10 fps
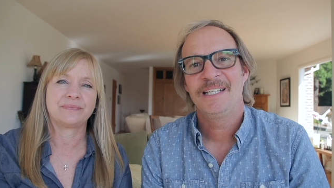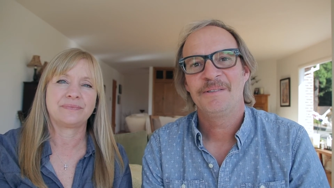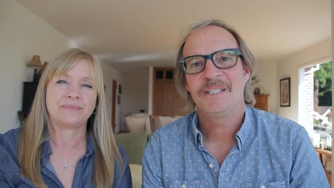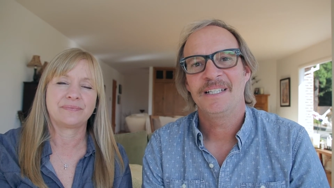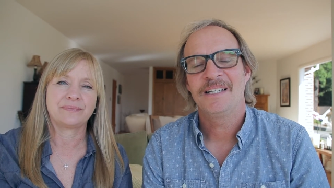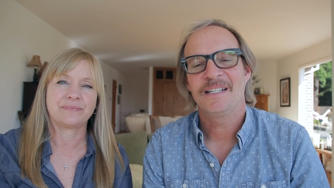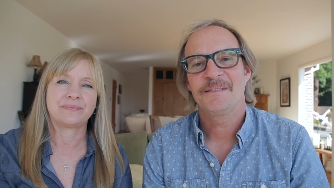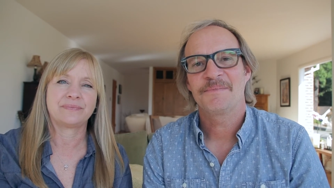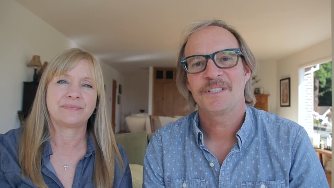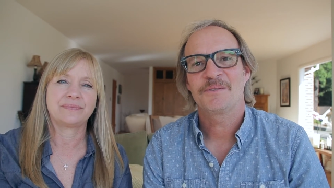Speaker 1: We
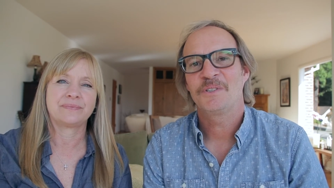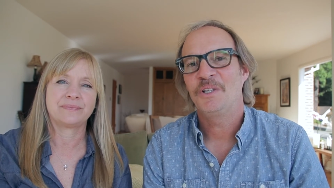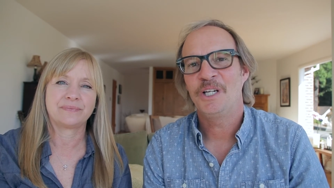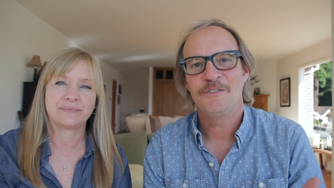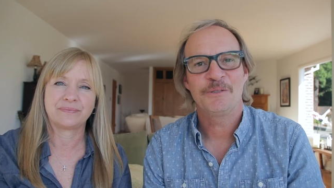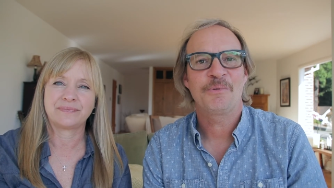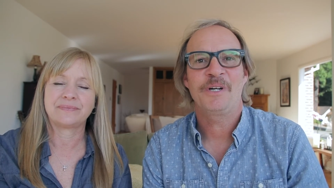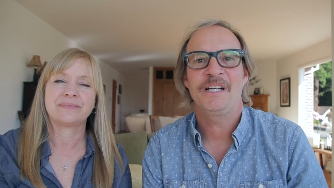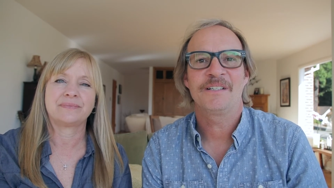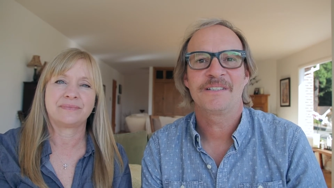um, just would love your
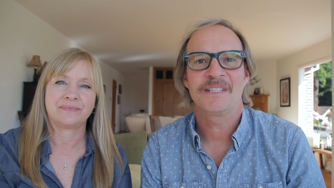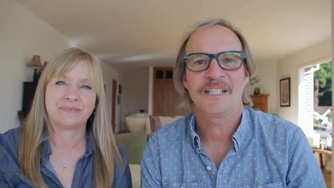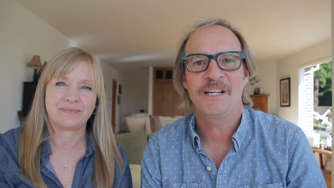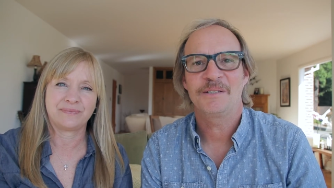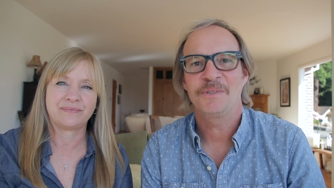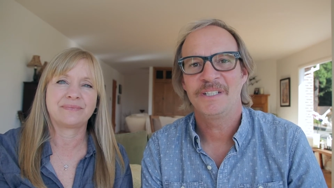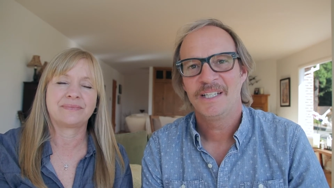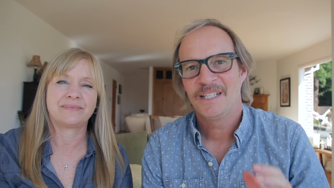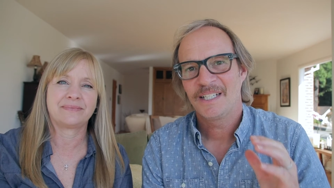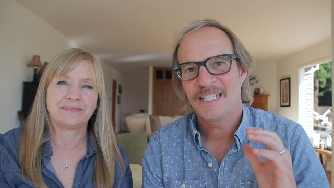prayers that God would
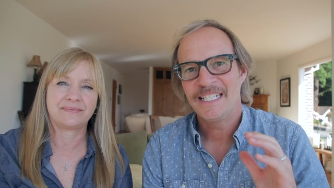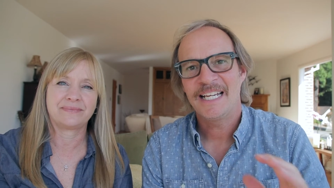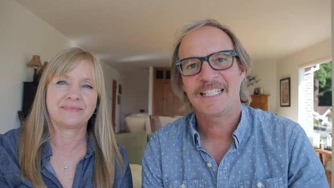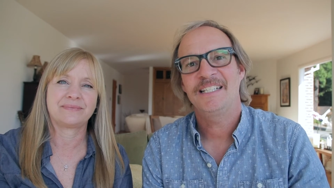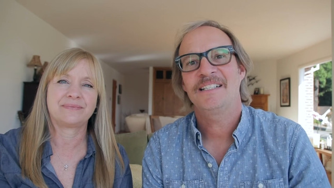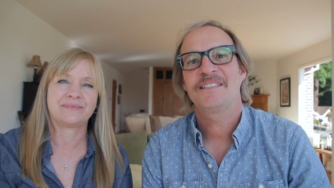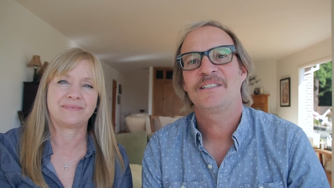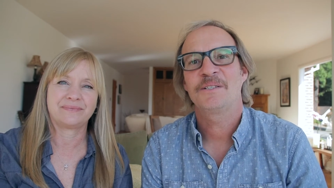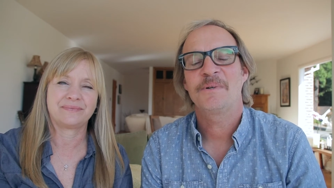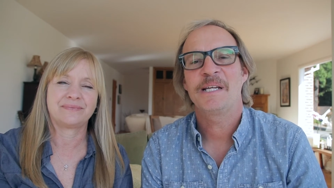connect us
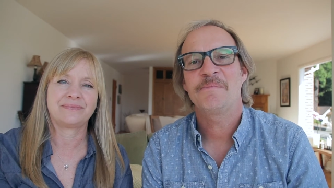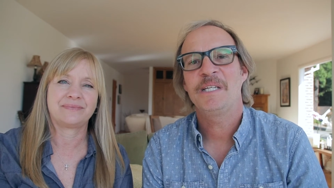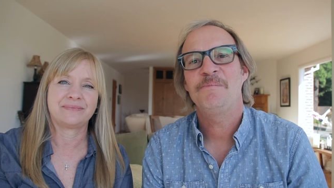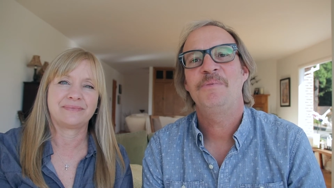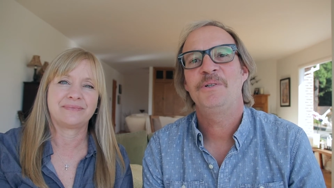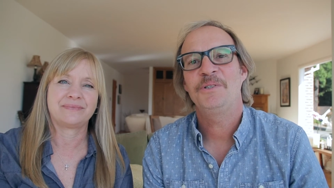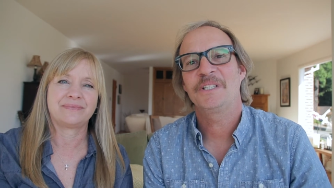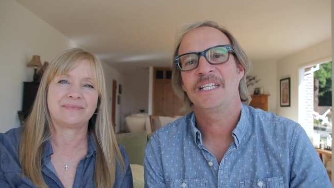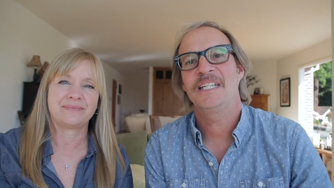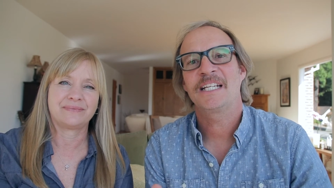to the right people
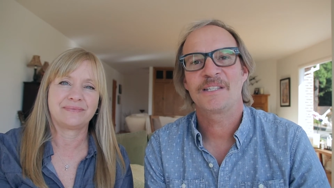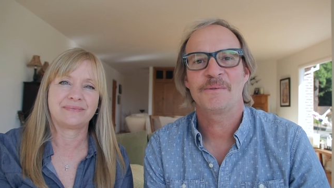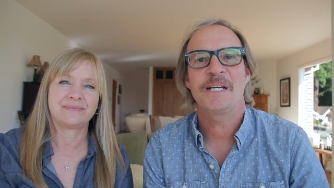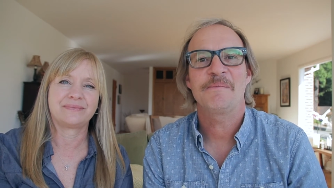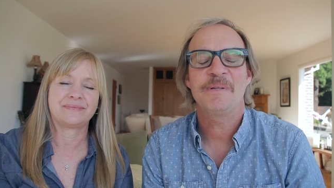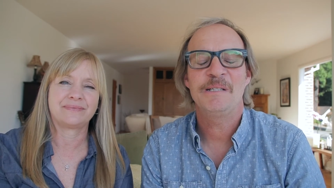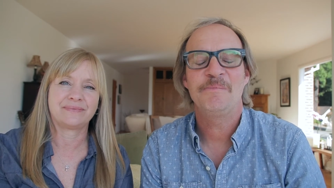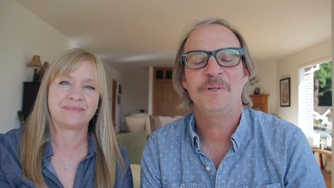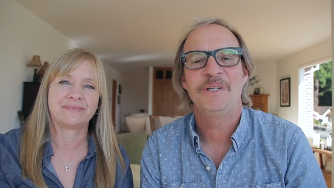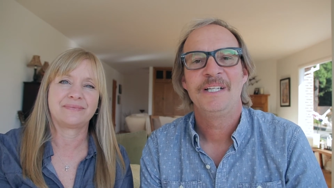and connect the right
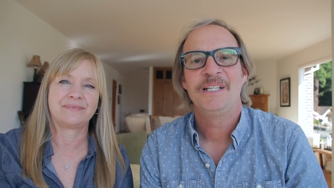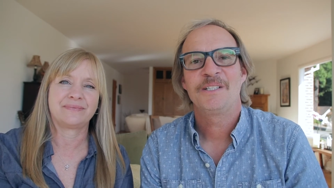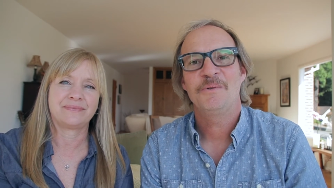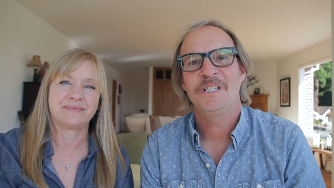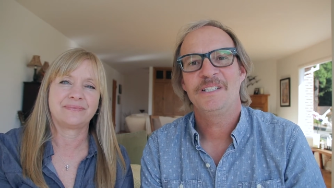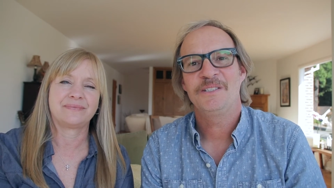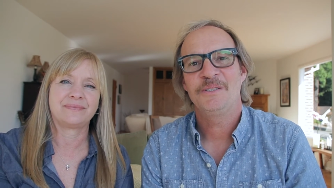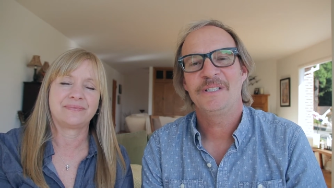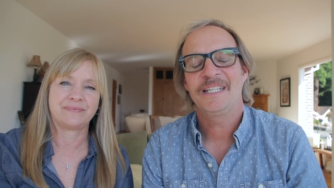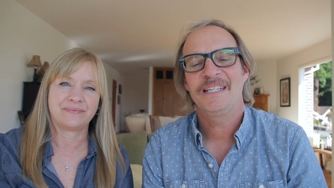people to what he's
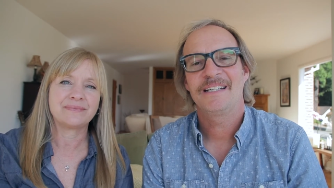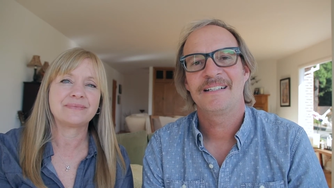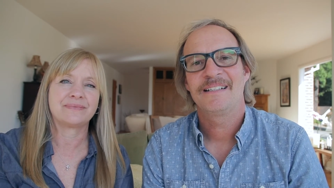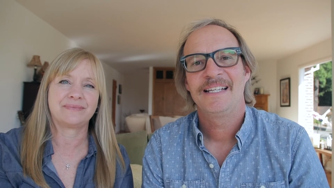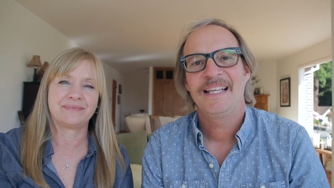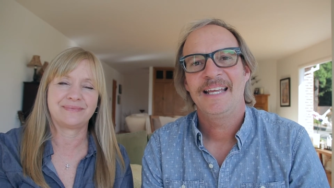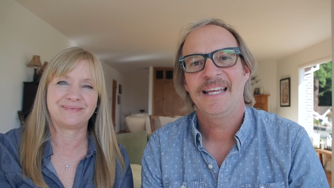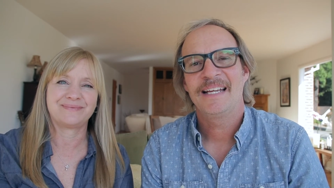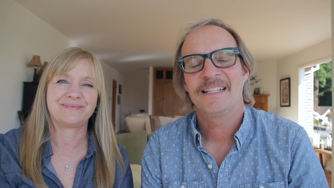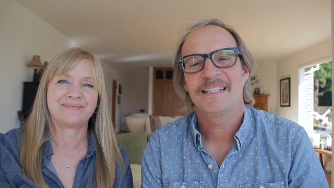doing here
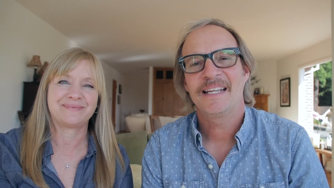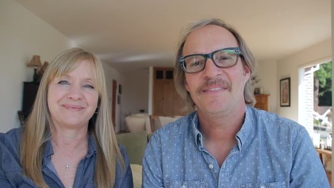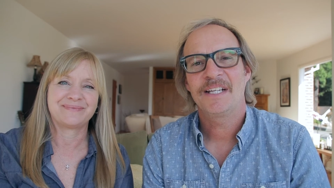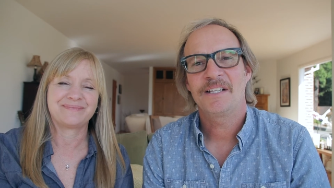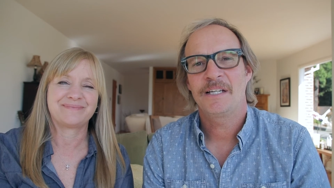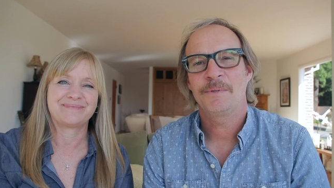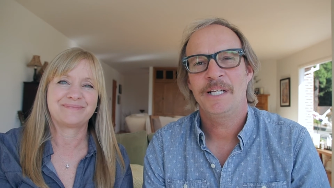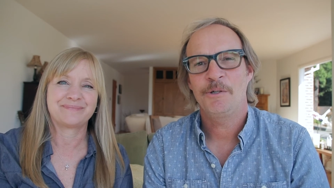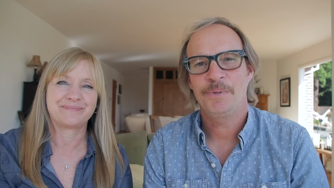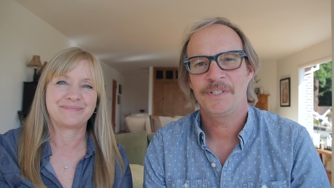and, and that God would
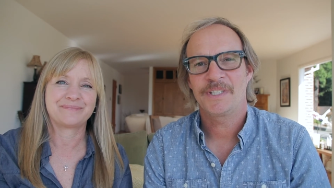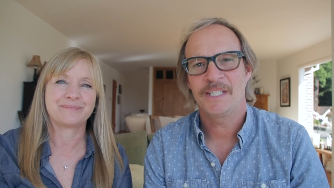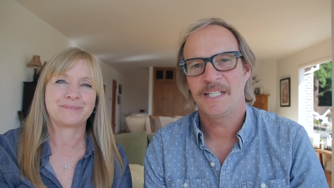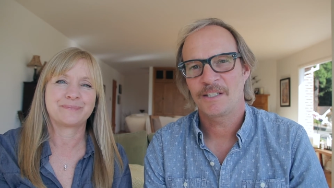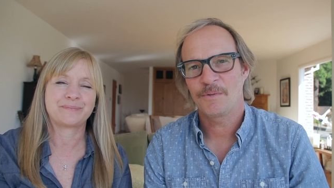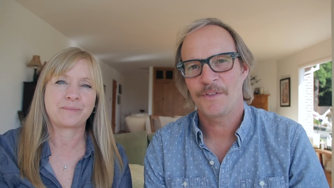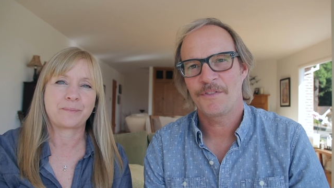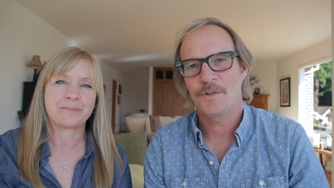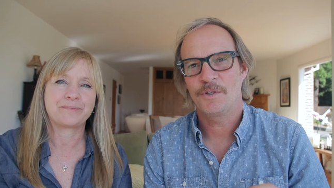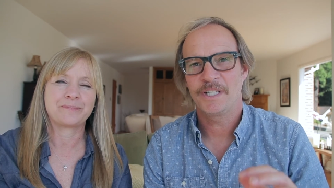help us connect with
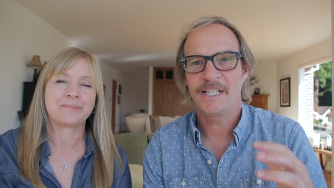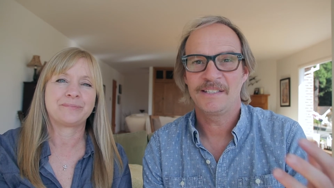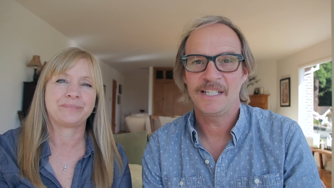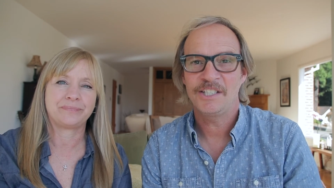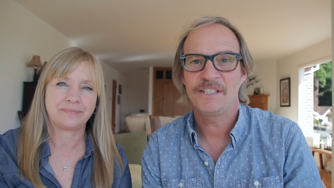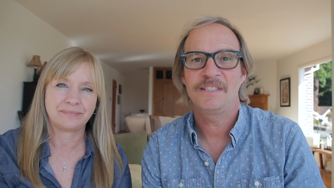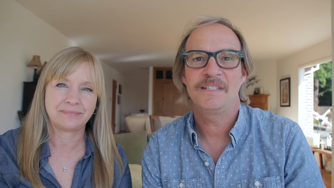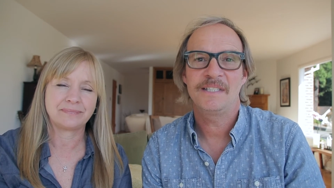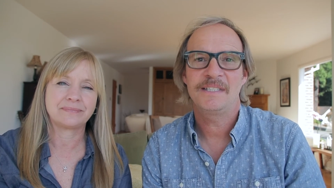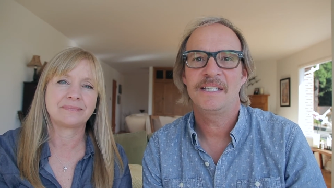organizations
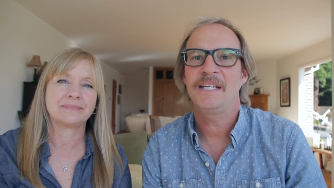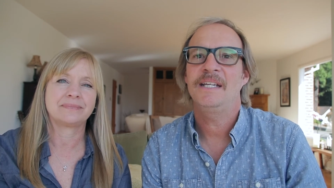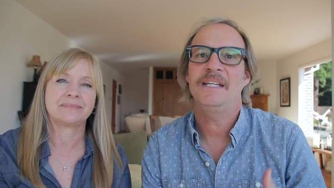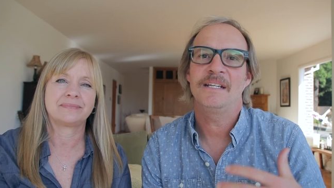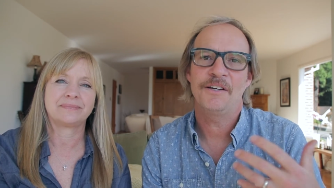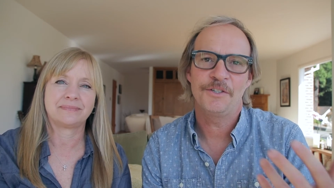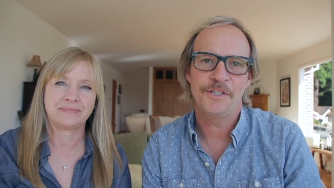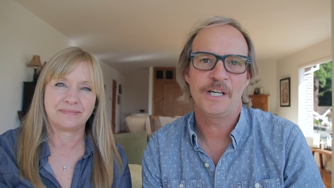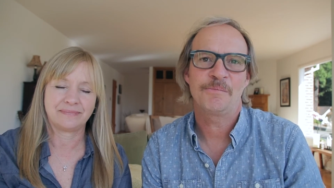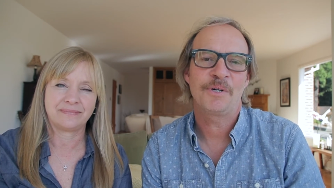in the city and other
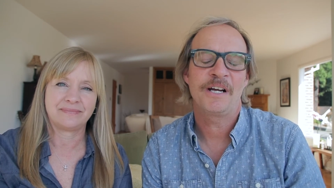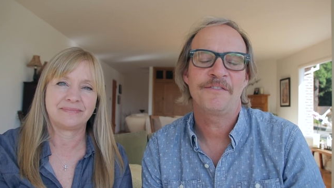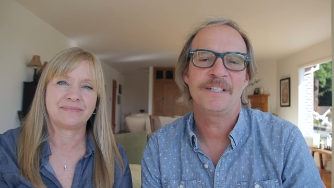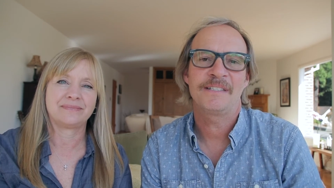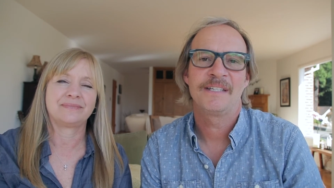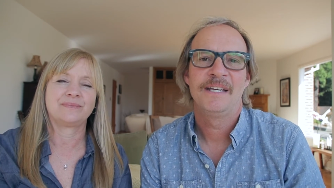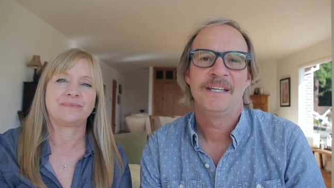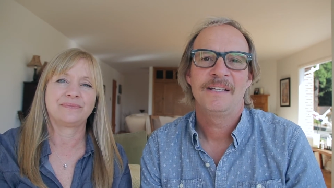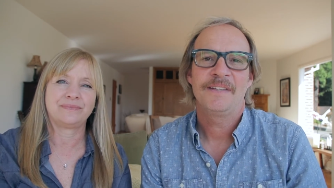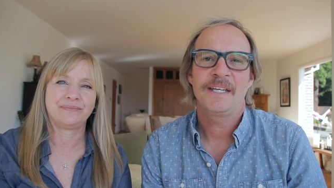nonprofits
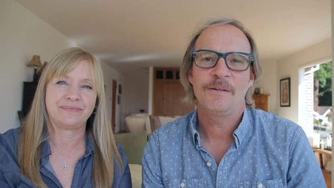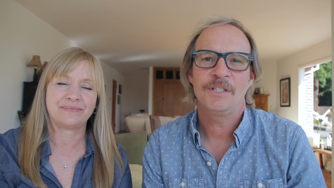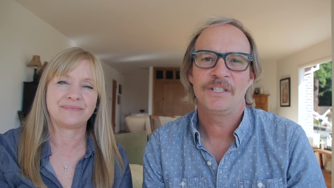that He would